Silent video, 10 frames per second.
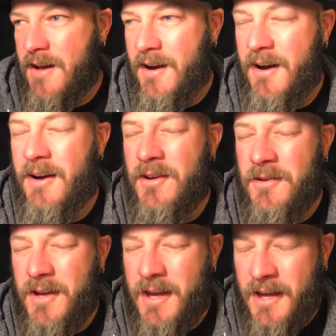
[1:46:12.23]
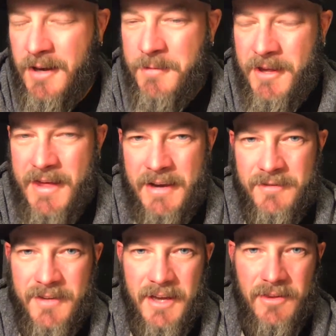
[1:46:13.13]
Are you kidding me? That
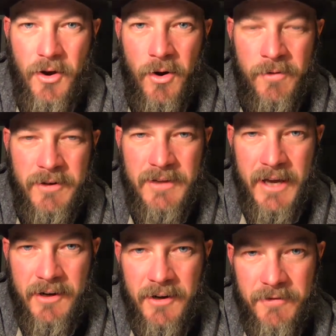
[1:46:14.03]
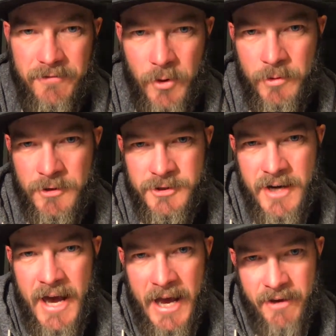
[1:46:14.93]
is like the Overlander 4-wheel
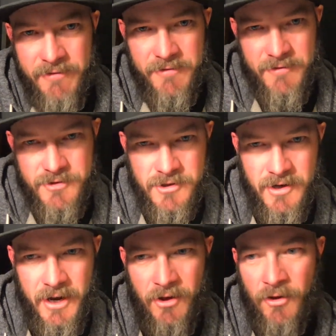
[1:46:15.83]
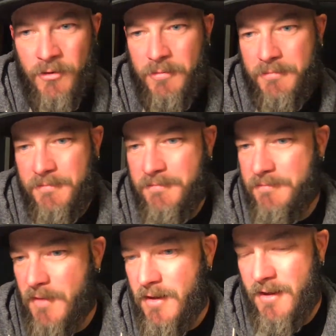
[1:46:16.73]
drive trail
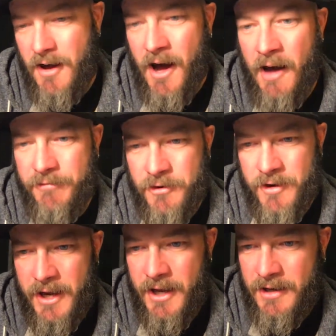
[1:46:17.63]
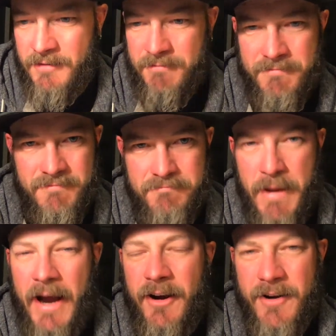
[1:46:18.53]
off grid
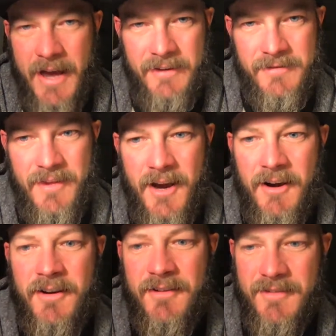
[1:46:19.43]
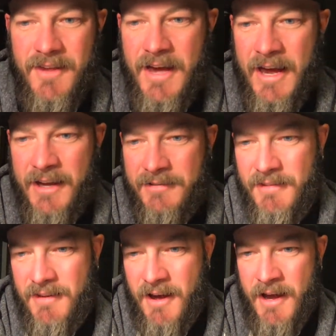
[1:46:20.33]
paradise there. I
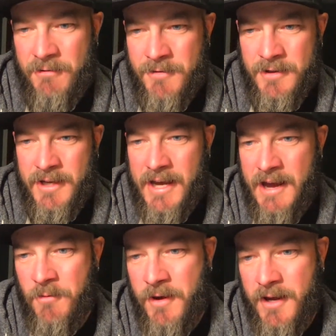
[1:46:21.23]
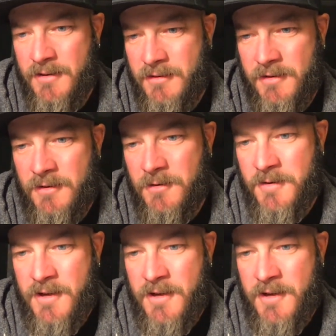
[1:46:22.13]
really can't wait to